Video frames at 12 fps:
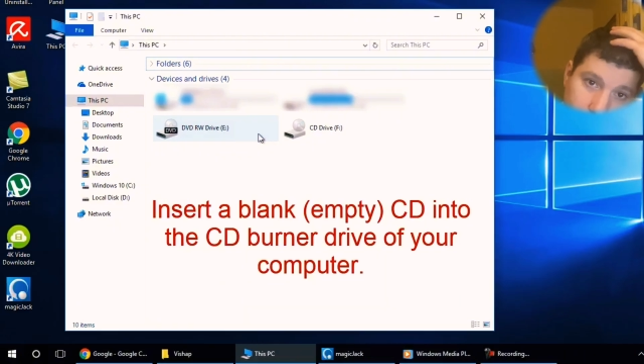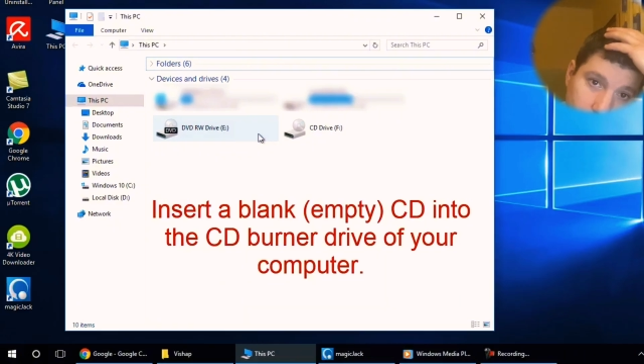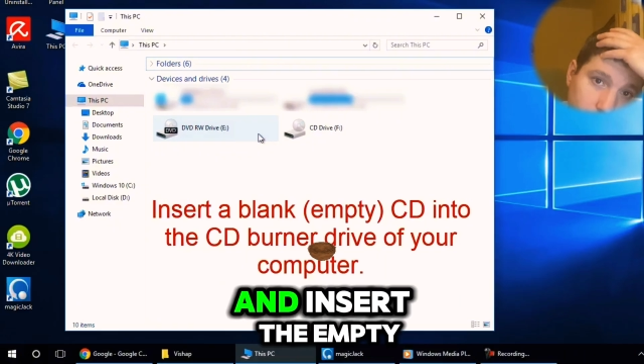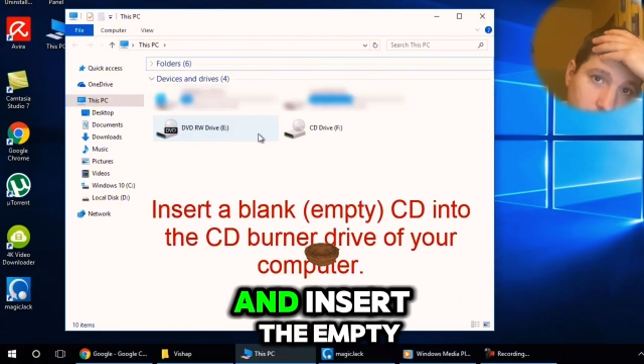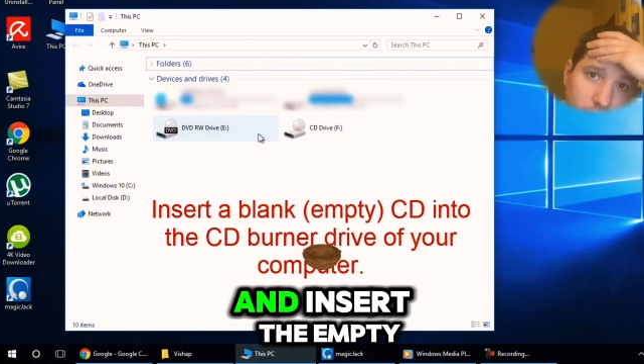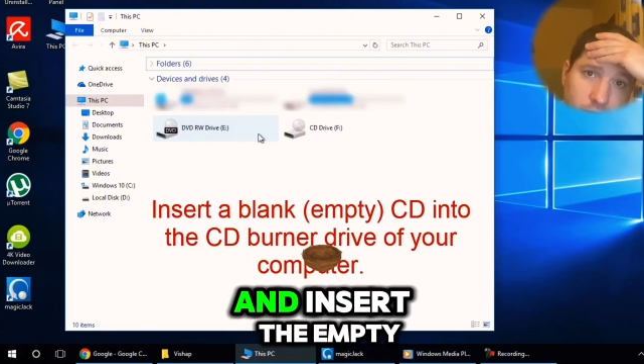
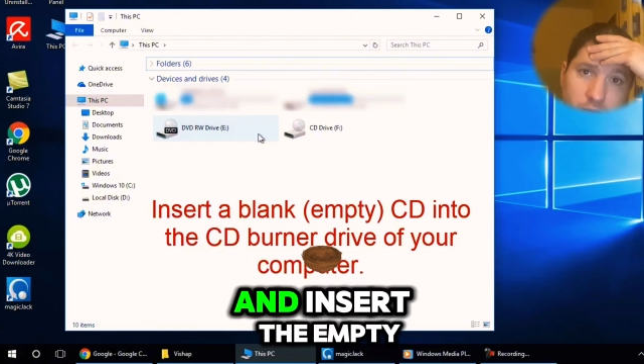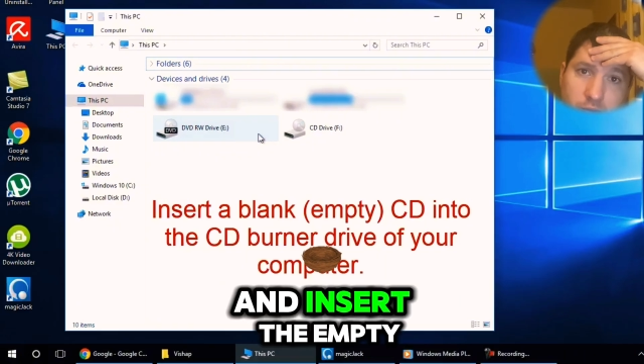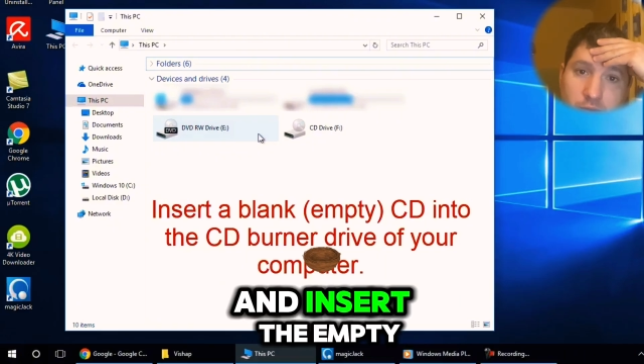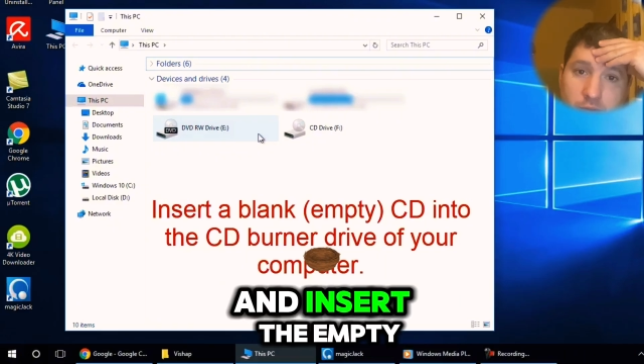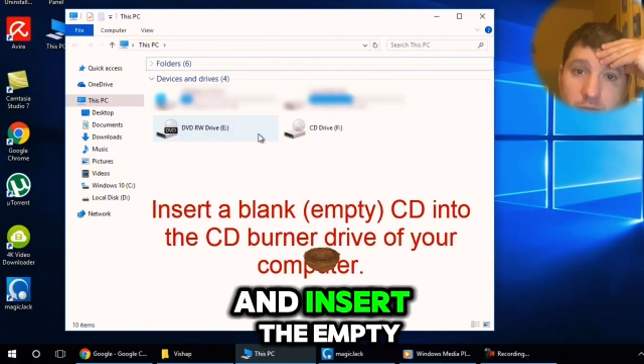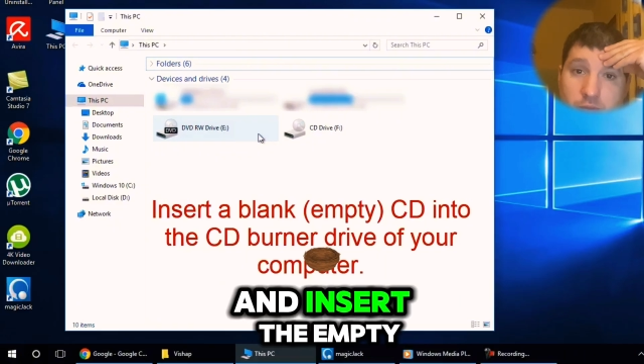and
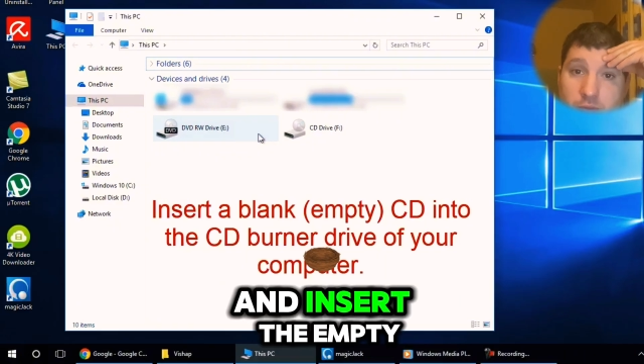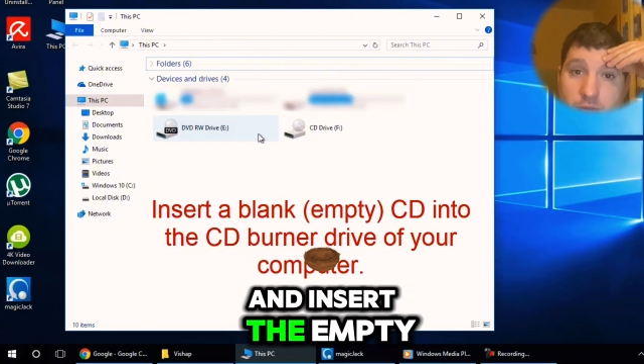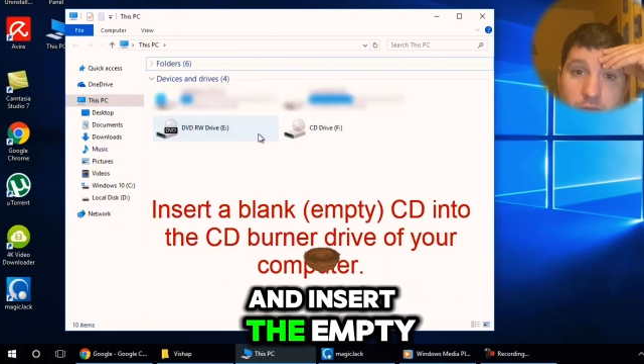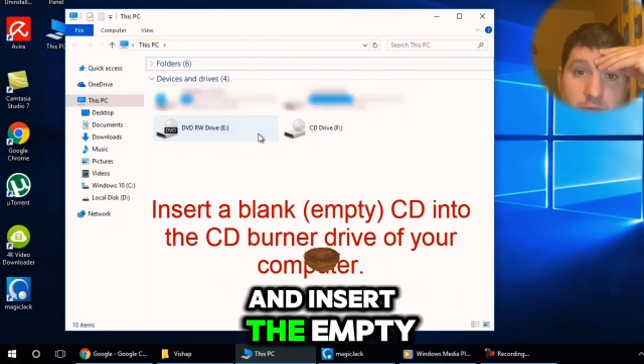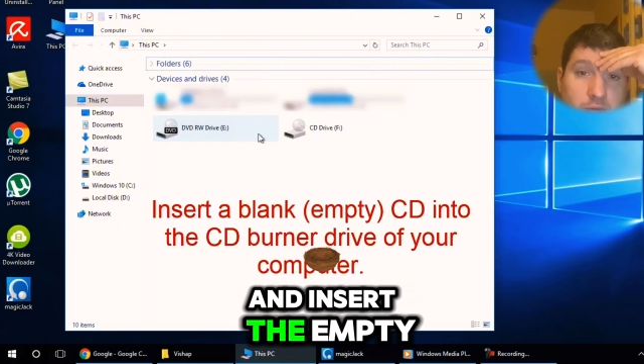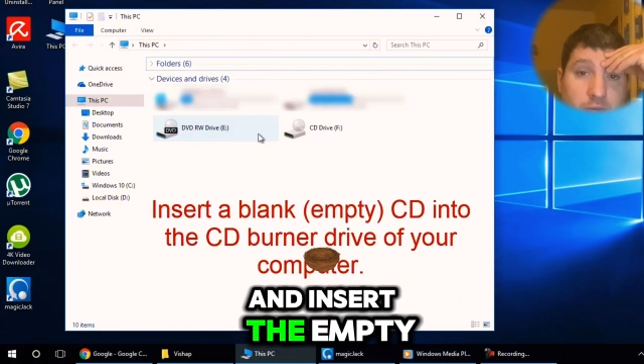insert
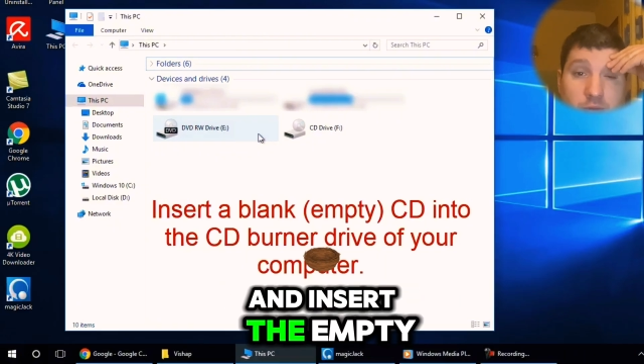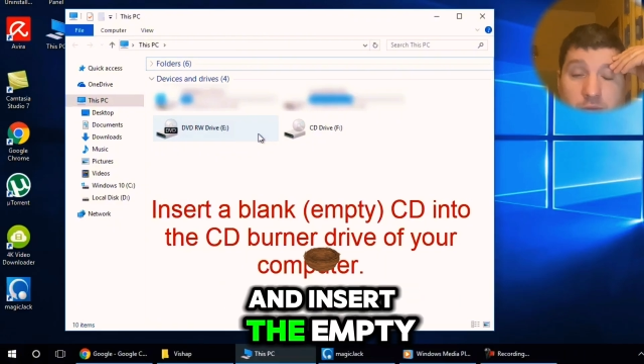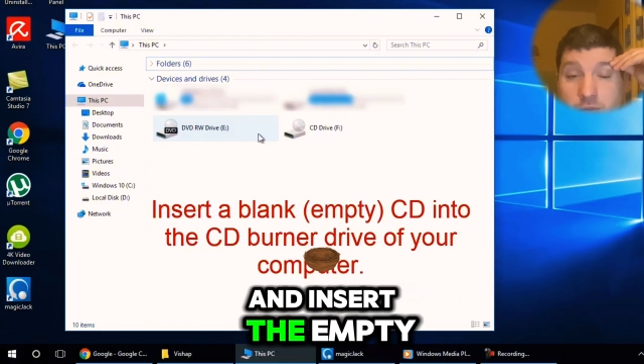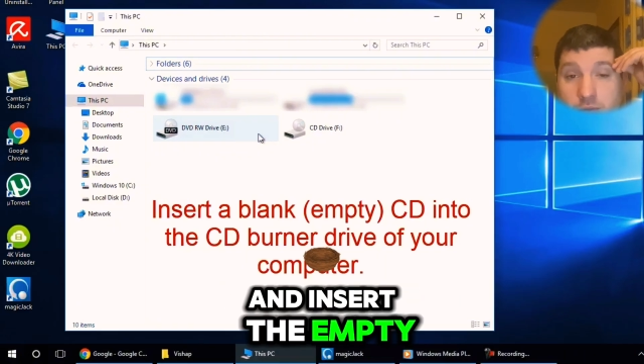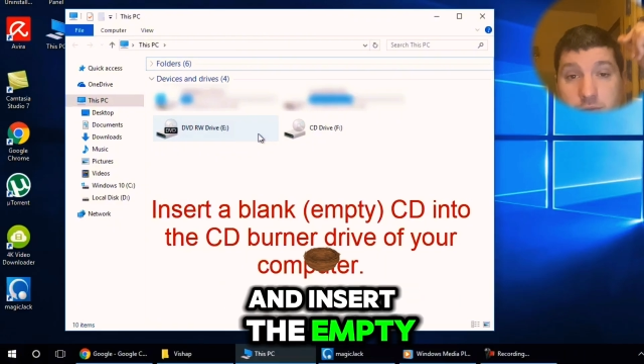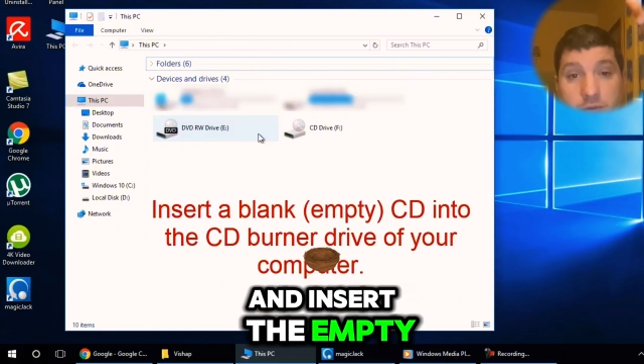the
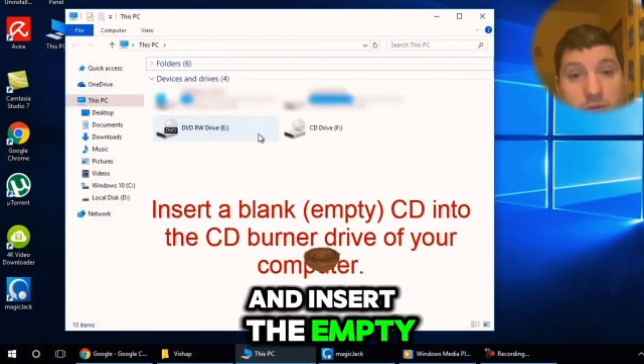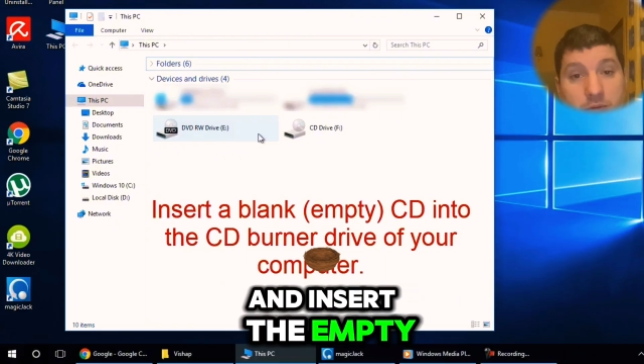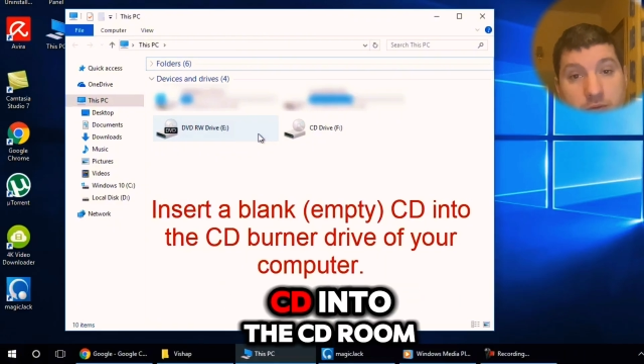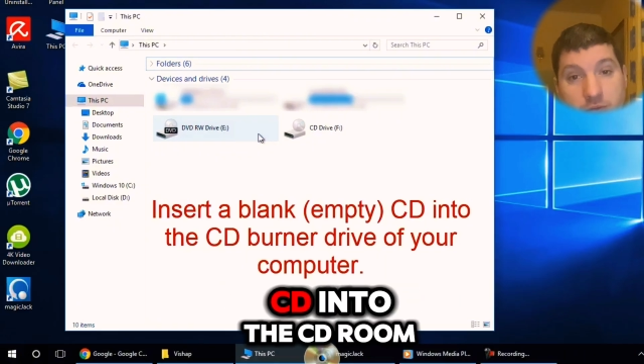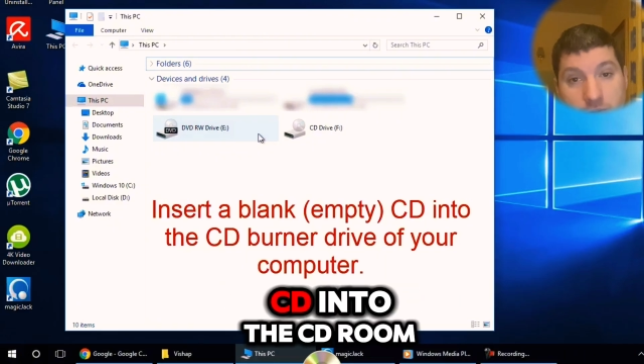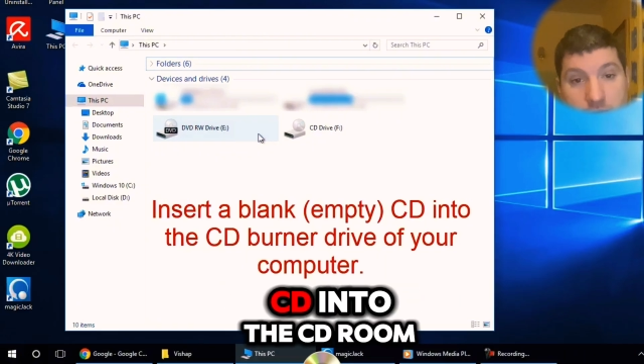empty
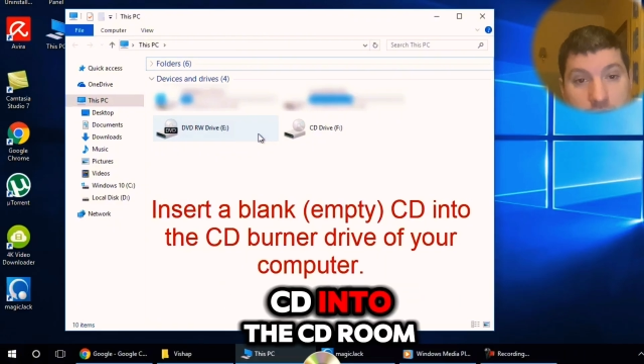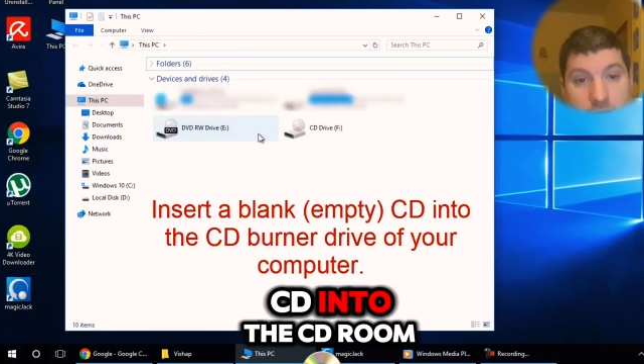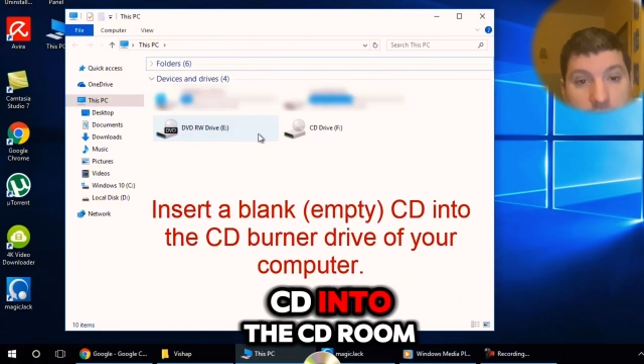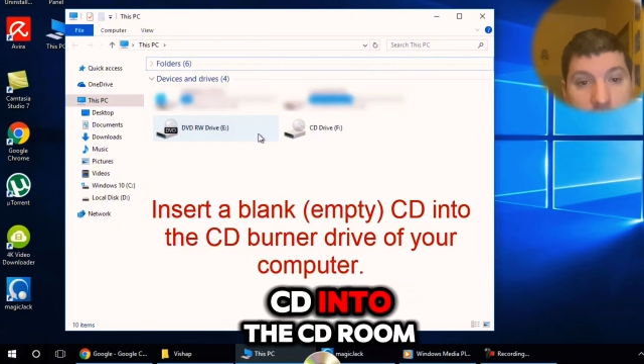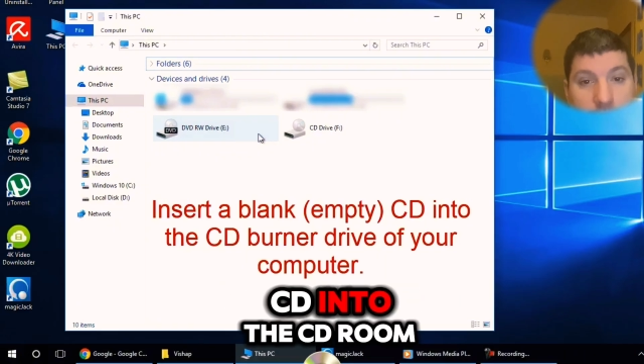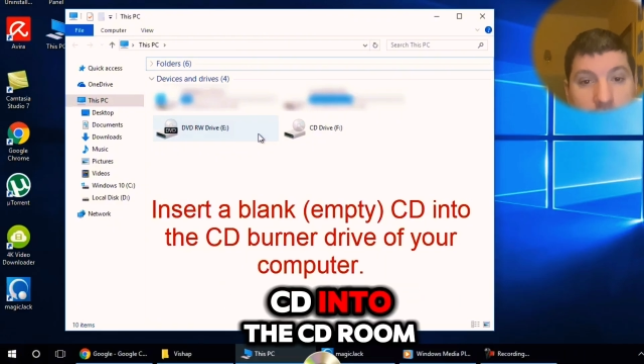CD
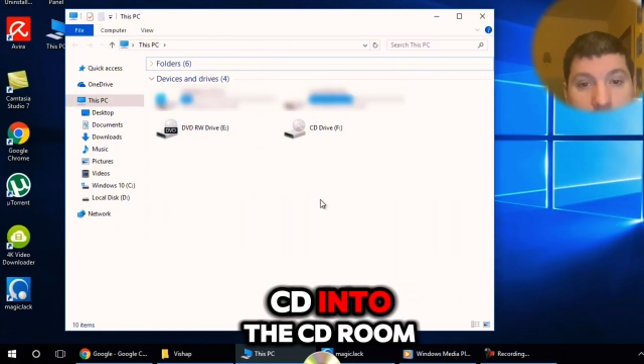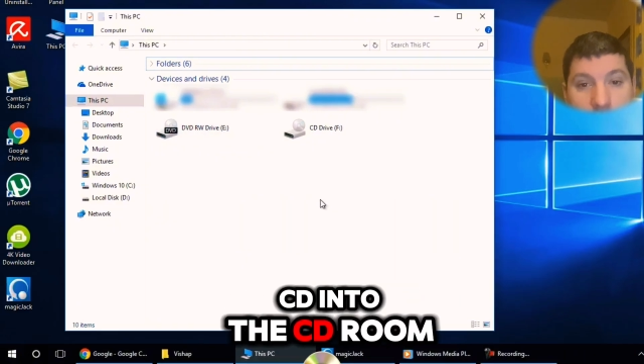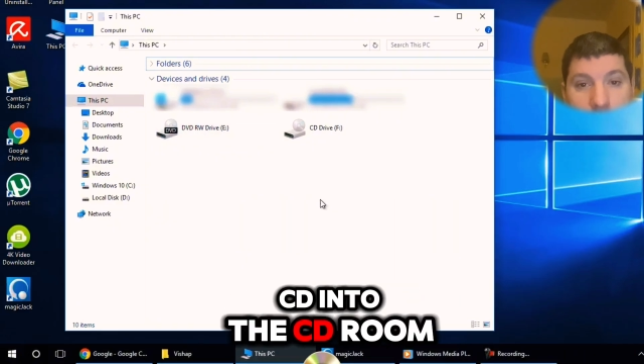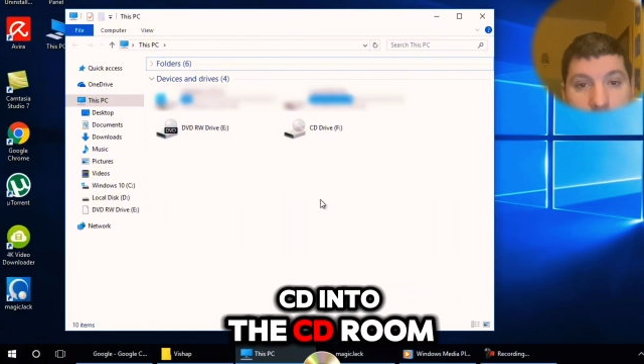into the CD